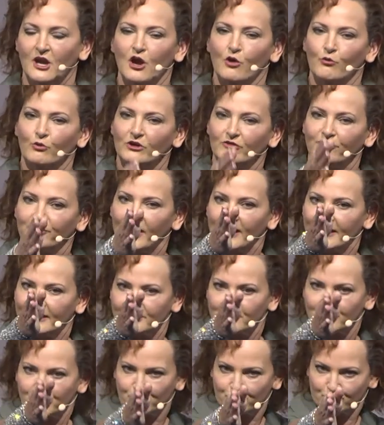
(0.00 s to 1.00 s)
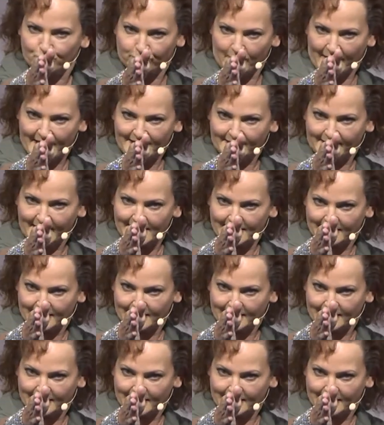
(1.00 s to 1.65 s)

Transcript: We're flying straight like